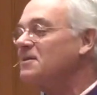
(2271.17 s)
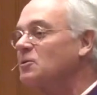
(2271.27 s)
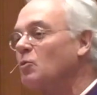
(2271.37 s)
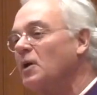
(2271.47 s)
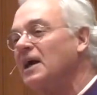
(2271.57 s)

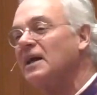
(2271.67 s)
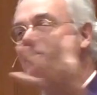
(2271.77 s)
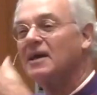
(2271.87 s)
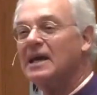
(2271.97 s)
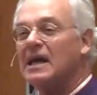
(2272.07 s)
wave
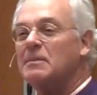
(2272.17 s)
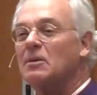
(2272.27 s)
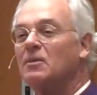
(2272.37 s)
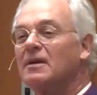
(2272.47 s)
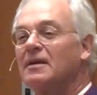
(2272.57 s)
came.
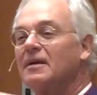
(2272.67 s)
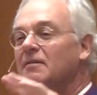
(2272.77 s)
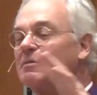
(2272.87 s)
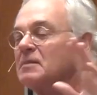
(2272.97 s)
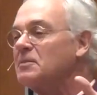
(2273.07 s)
And
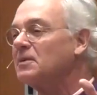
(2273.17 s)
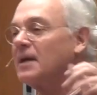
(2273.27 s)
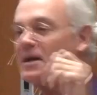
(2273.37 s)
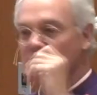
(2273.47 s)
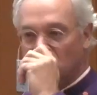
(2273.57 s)
remember
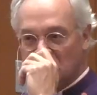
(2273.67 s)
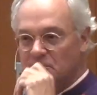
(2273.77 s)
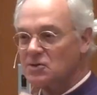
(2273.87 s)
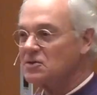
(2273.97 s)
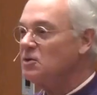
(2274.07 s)
last
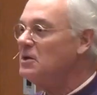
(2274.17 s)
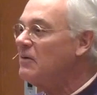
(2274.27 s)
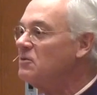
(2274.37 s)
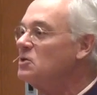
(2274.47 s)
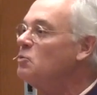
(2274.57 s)
Christmas, you
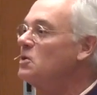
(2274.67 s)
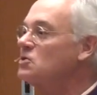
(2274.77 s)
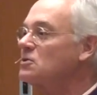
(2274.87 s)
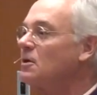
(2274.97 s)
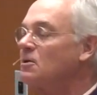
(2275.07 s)
never knew
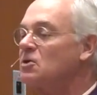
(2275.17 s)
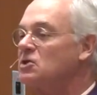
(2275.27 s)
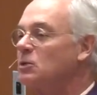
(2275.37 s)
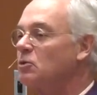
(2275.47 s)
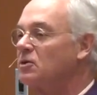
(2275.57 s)
which
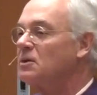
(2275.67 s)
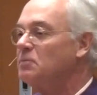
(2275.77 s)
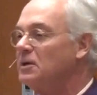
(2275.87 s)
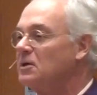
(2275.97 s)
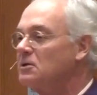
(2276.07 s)
clergy were going to
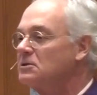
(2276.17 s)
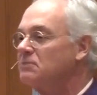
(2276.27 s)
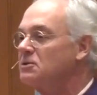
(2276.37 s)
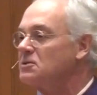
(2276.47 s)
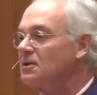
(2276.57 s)
be here
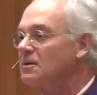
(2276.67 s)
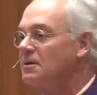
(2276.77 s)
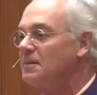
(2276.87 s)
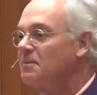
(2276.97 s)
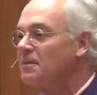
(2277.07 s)
every
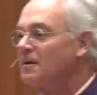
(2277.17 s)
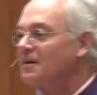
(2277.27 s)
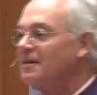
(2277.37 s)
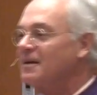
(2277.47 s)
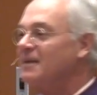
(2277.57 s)
Sunday?
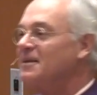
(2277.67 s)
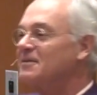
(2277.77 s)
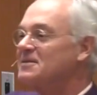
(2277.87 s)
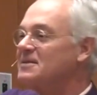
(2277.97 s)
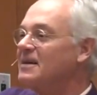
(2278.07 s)
And
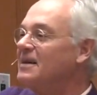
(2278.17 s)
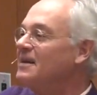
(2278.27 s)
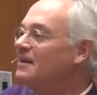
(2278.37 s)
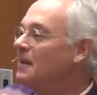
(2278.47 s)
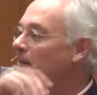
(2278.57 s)
they'd say
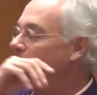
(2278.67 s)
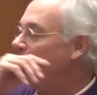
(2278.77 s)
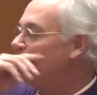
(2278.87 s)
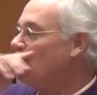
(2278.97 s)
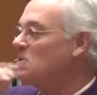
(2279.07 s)

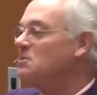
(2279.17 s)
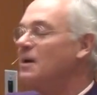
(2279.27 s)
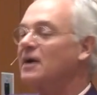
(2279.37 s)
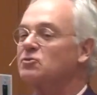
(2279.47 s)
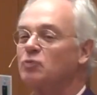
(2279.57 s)
George
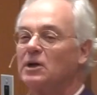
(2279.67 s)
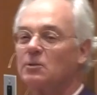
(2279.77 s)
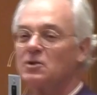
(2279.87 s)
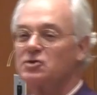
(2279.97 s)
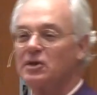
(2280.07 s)
Maxwell
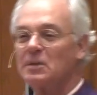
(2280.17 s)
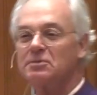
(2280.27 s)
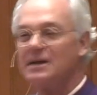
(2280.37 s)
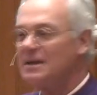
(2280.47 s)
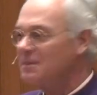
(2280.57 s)
was
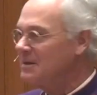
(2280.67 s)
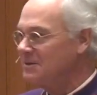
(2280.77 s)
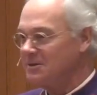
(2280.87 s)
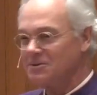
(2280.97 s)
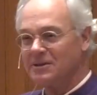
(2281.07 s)
celebrating, but it
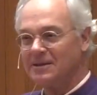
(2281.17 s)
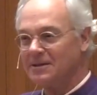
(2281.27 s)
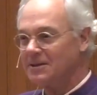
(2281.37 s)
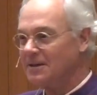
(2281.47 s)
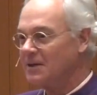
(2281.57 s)
didn't
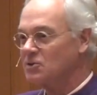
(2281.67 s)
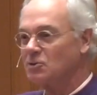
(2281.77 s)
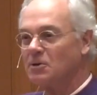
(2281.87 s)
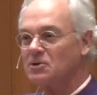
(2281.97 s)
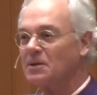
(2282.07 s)
look like
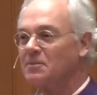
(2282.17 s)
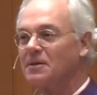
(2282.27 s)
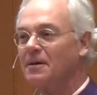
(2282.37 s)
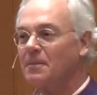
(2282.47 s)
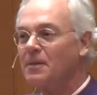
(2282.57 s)
George up
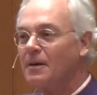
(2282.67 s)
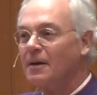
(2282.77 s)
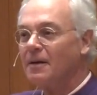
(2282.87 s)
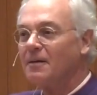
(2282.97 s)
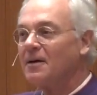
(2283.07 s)
there.
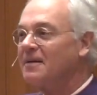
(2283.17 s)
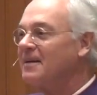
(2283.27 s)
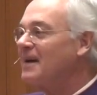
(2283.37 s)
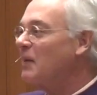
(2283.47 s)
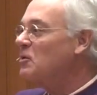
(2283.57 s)
And
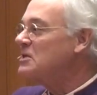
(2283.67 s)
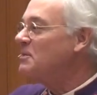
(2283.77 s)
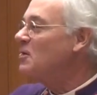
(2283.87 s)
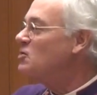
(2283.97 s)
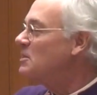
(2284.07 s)
then I was
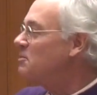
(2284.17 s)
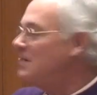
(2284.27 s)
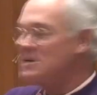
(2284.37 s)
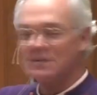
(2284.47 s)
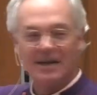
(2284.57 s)
supposed to
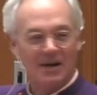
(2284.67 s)
preach, but that